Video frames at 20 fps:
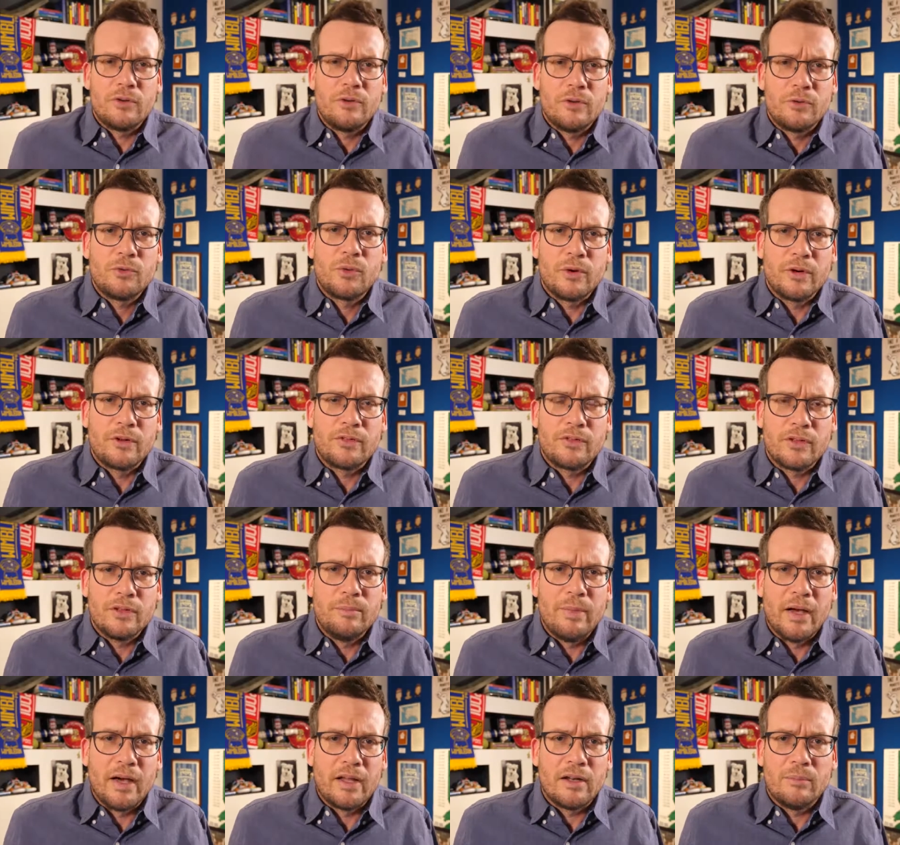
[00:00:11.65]
are notoriously
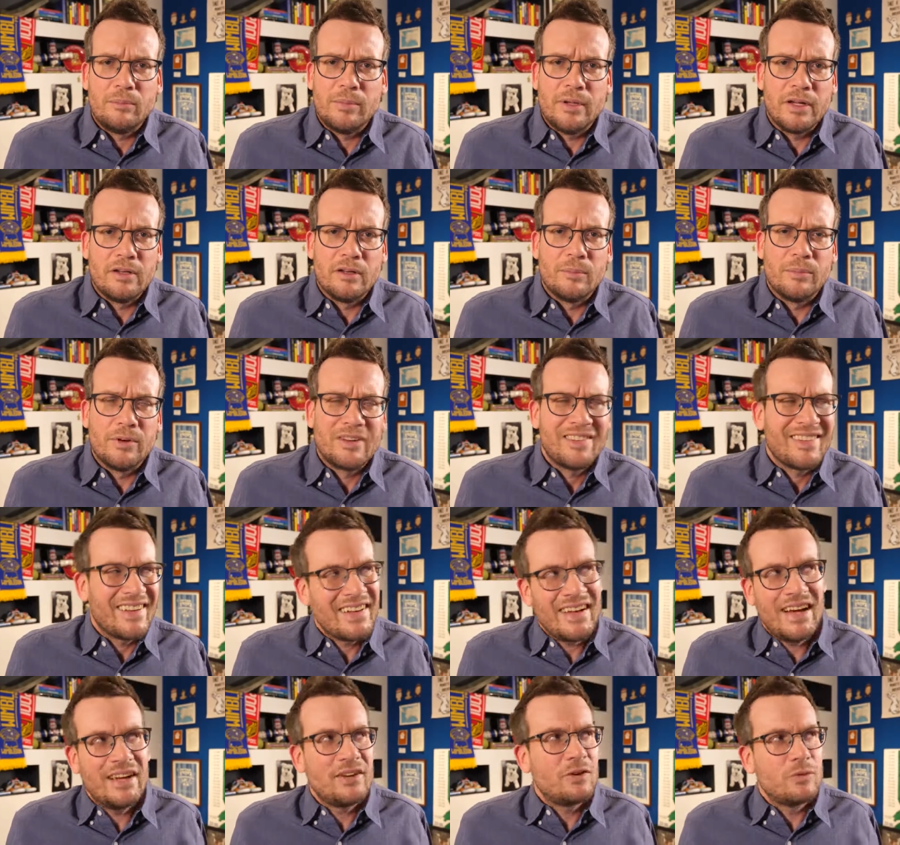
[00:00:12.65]
bad at big numbers.
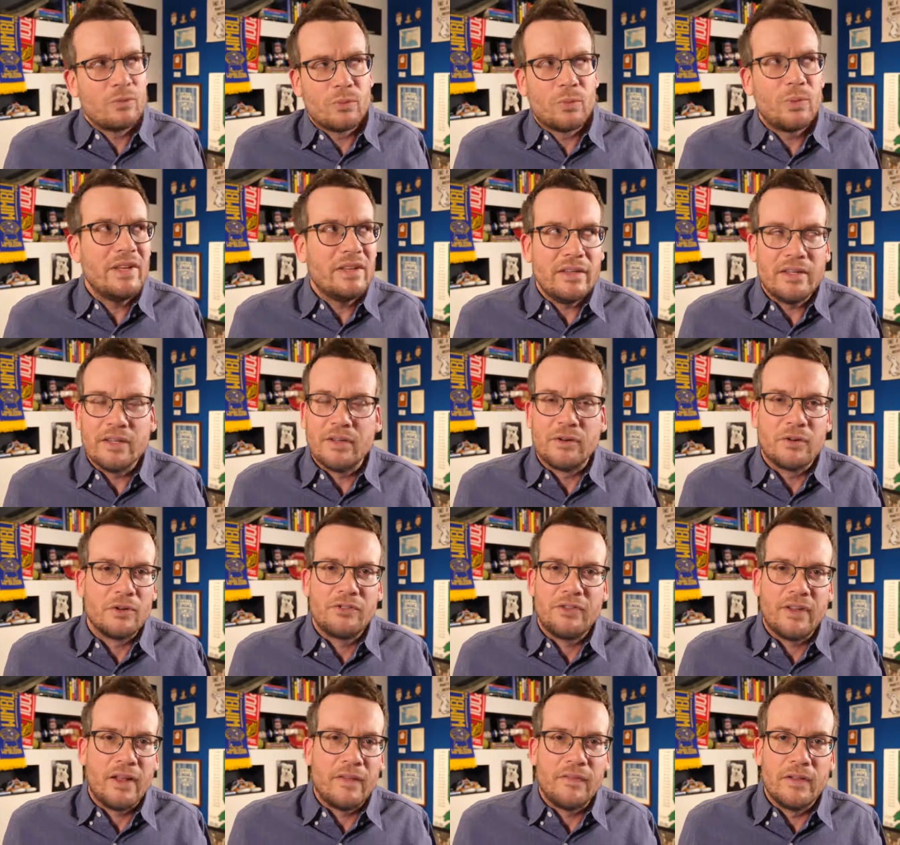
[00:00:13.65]
Like, I don't really
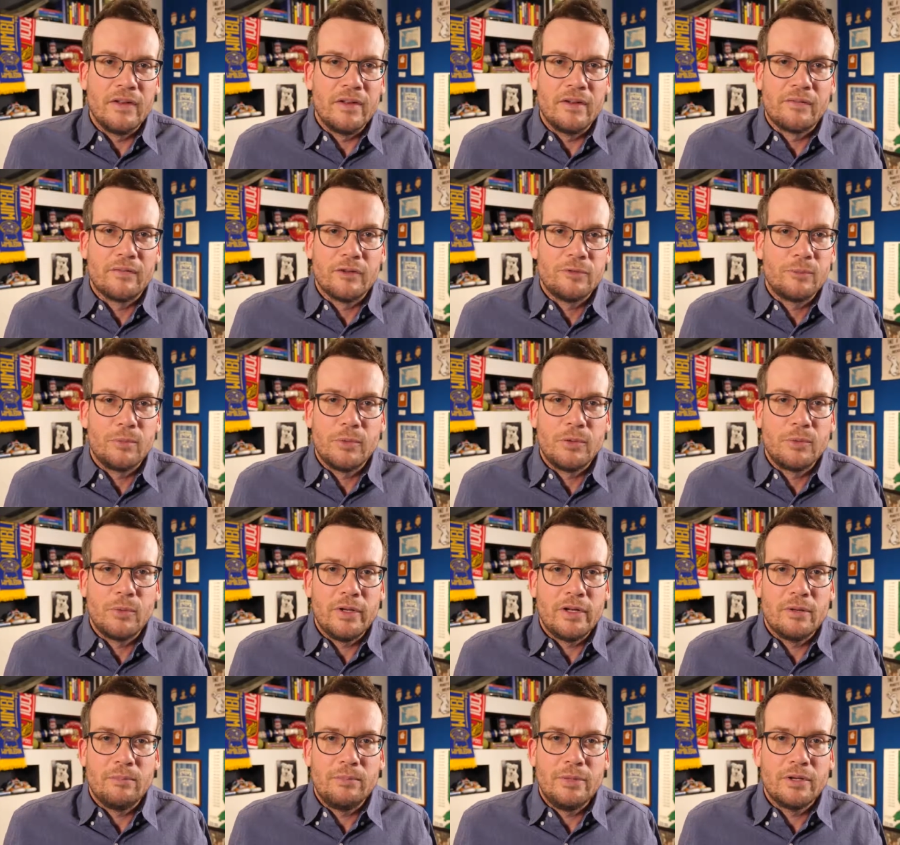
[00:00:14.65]
understand the difference
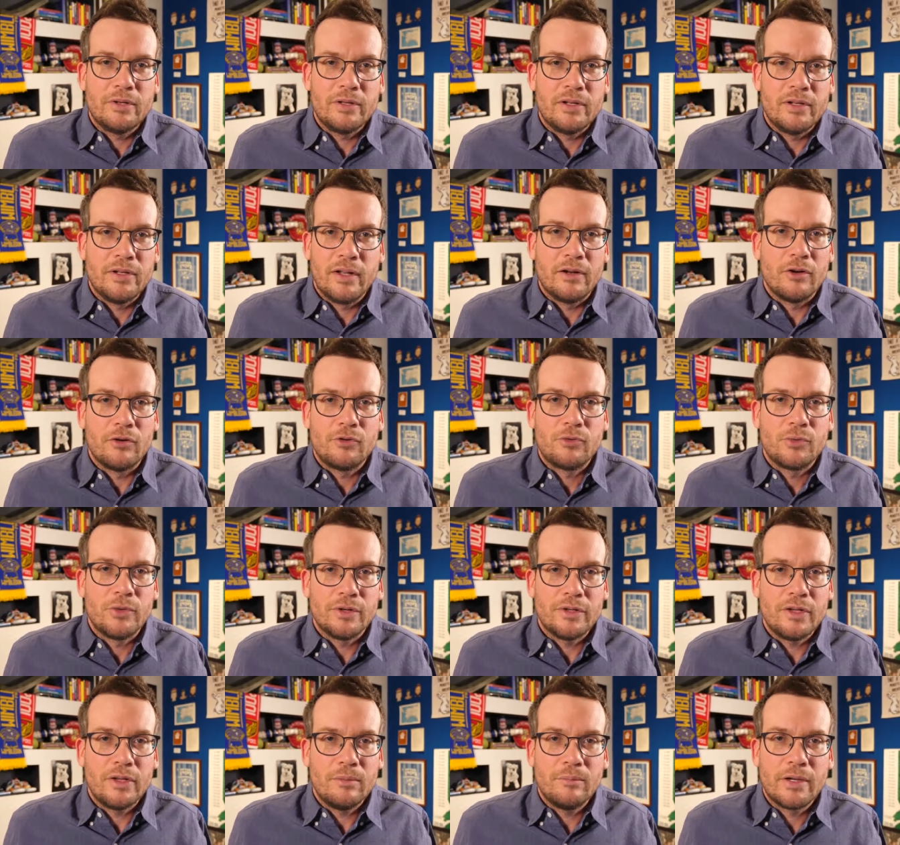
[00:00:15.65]
between a billion and a
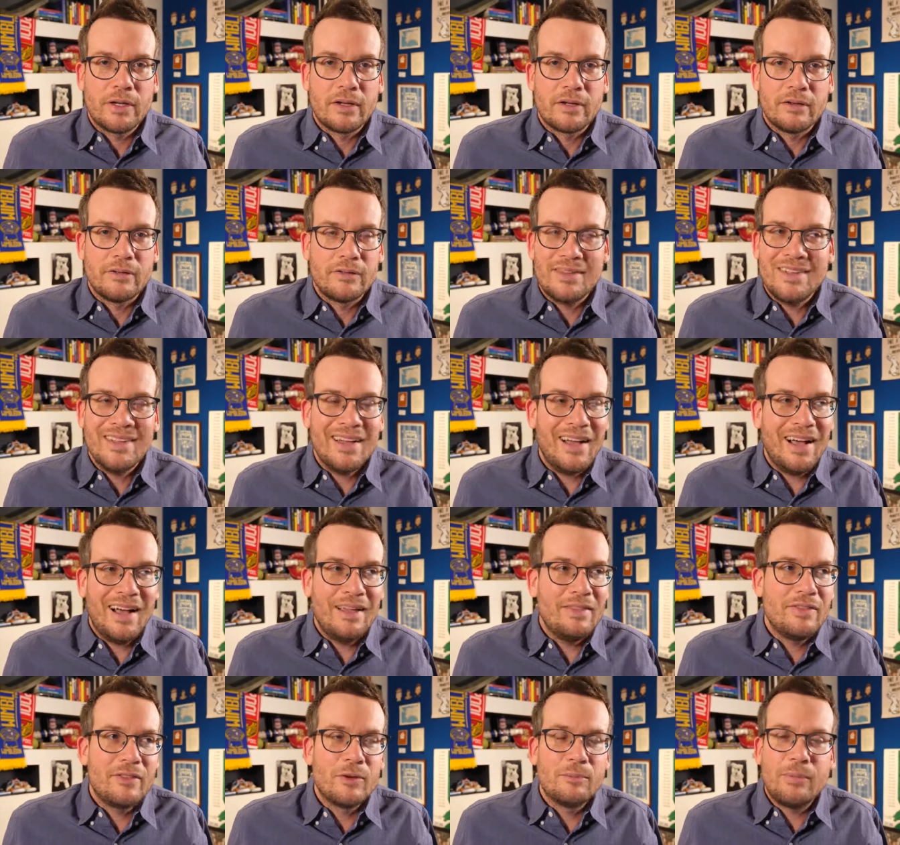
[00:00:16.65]
trillion because uh,
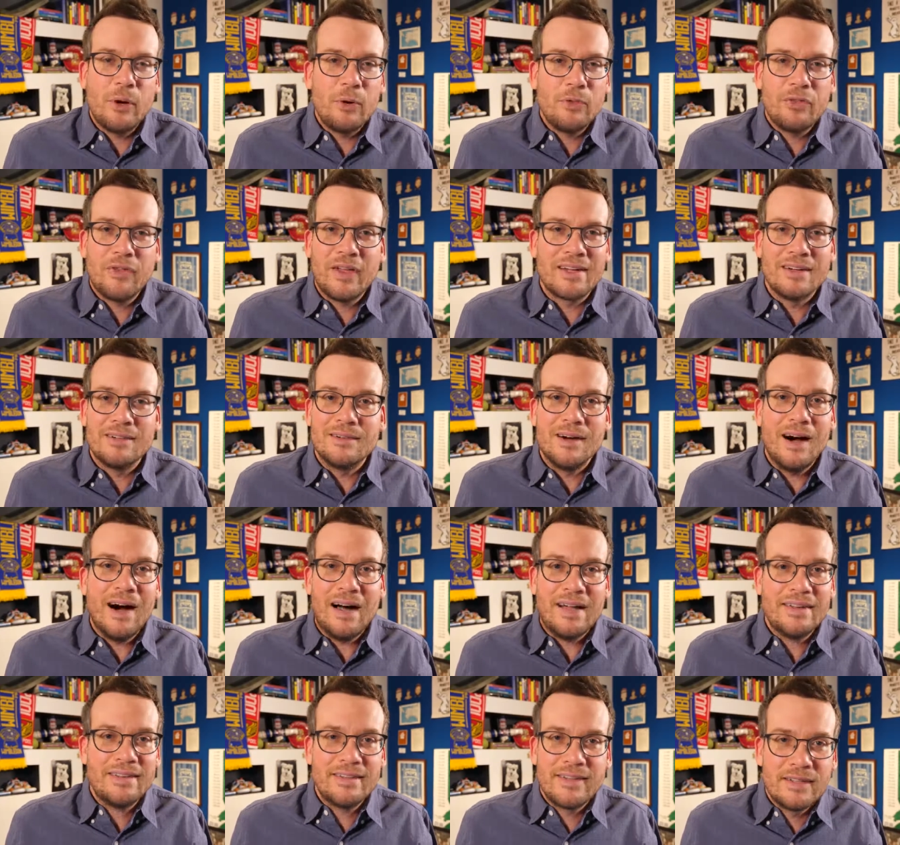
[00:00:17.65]
they're both like a
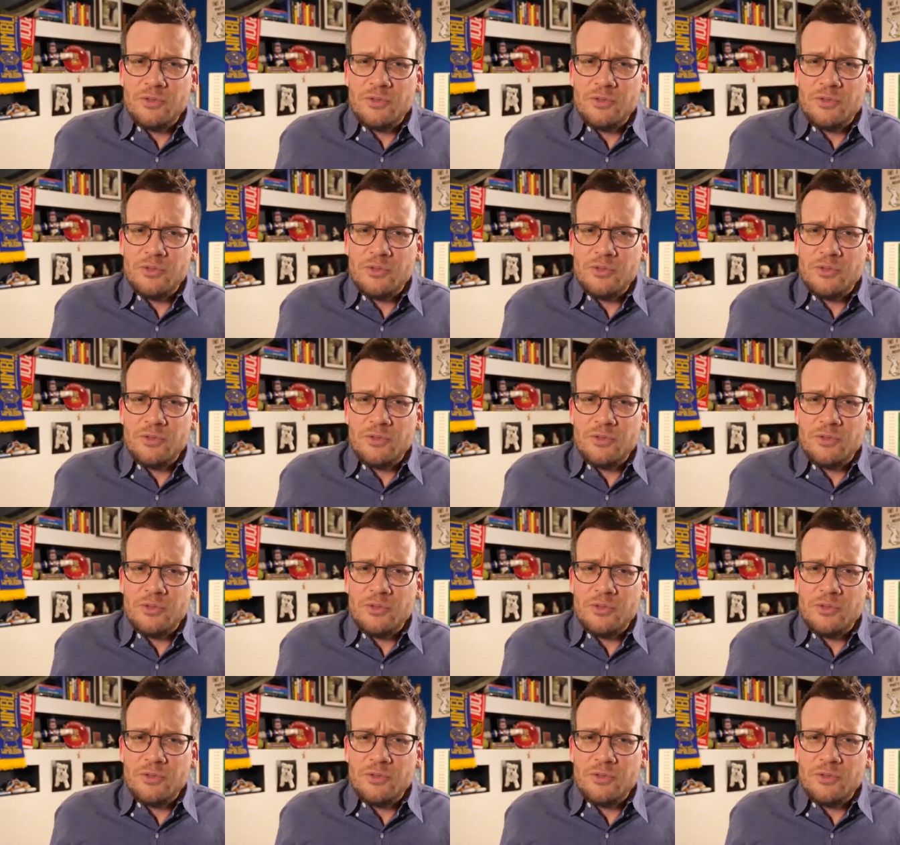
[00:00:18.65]
lot.